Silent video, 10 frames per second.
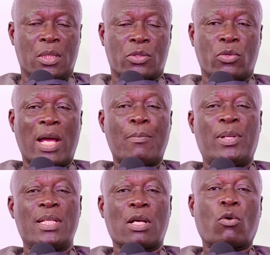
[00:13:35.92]
So I
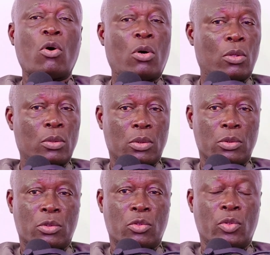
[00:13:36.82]
placed a call
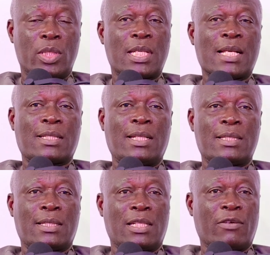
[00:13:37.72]
to His
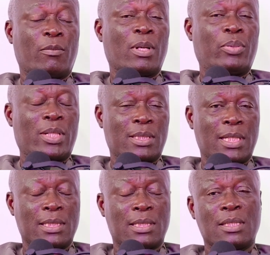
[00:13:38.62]
Excellency, the former
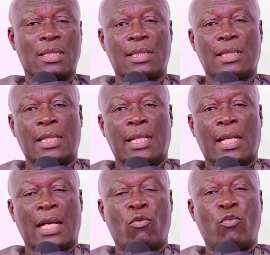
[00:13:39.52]
president,
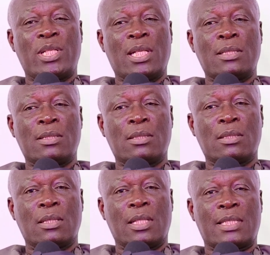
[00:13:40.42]
and
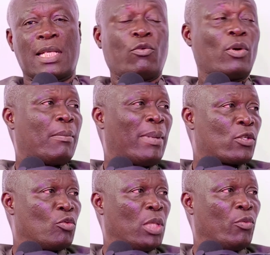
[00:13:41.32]
he said he will get
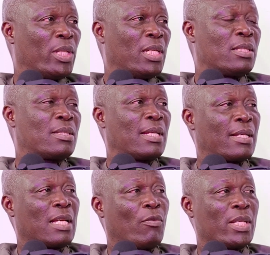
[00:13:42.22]
back to me. Within
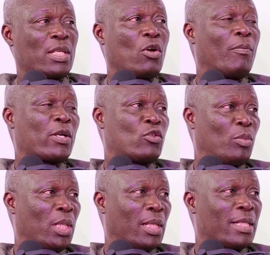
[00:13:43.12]
6 hours, he got back to
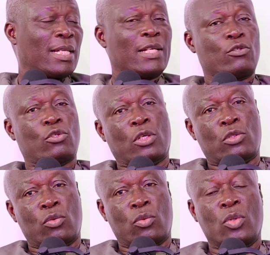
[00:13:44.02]
me and said I should talk
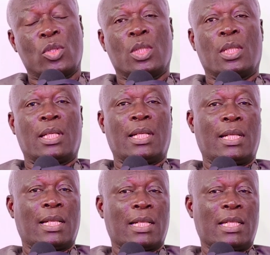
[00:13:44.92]
to
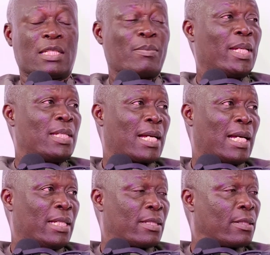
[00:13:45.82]
his manager,
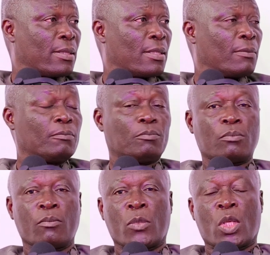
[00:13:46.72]
Callistus.
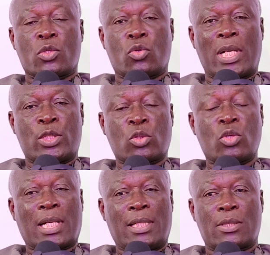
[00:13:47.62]
So I talked
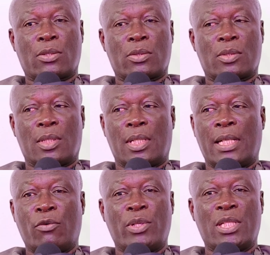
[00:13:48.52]
to Callistus,
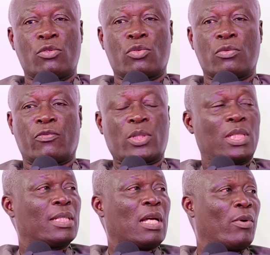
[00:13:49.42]
and within
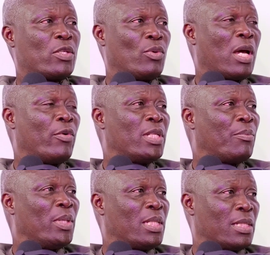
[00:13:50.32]
48 hours, we arranged a
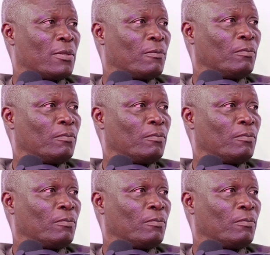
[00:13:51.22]
meeting.